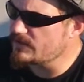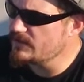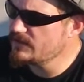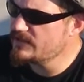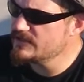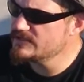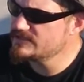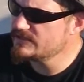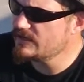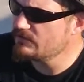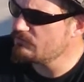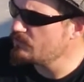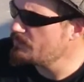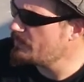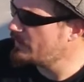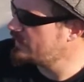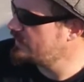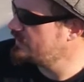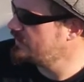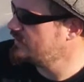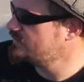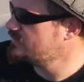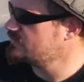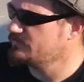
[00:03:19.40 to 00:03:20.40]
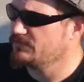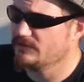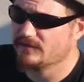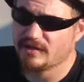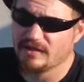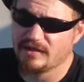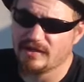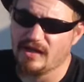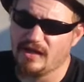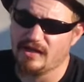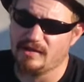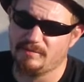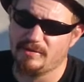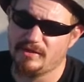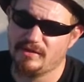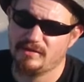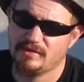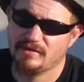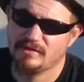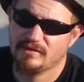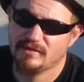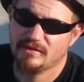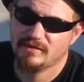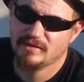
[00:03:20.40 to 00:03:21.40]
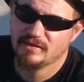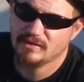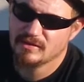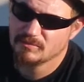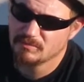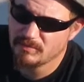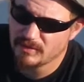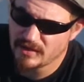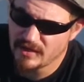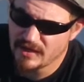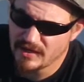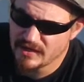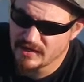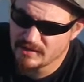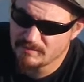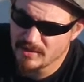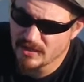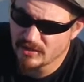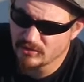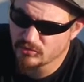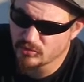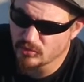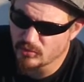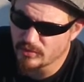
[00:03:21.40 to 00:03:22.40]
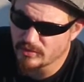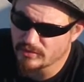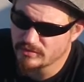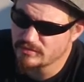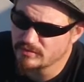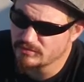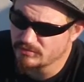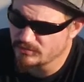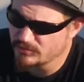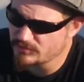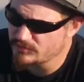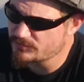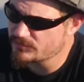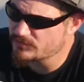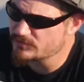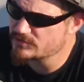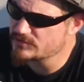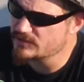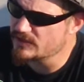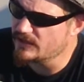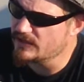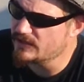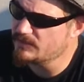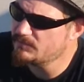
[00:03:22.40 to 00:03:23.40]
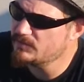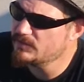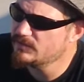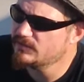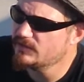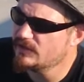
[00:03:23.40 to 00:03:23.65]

Because everybody needs a fucking hobby. But I am outdoors for the first time.